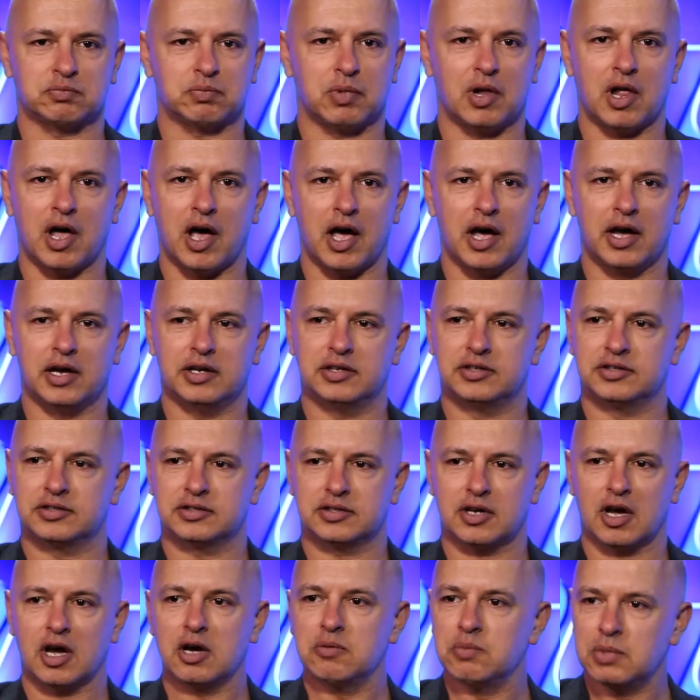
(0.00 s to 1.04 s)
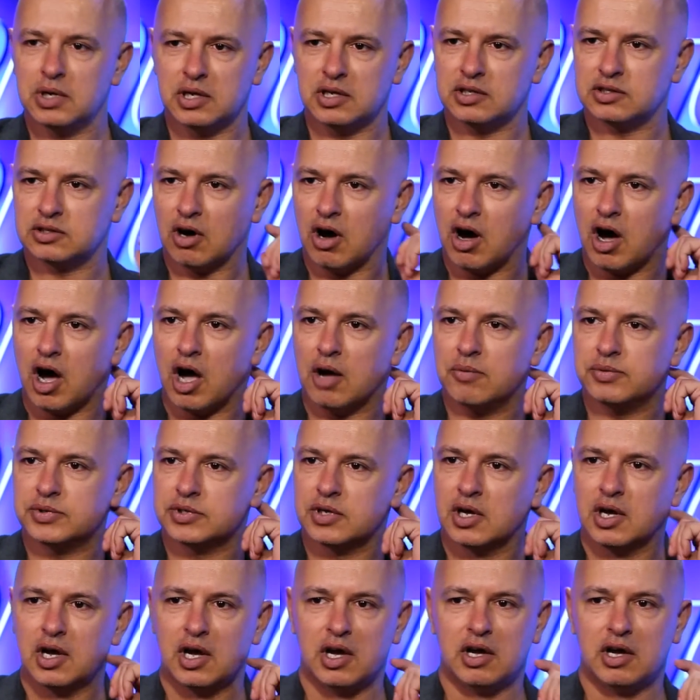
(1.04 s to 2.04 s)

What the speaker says: played so many times,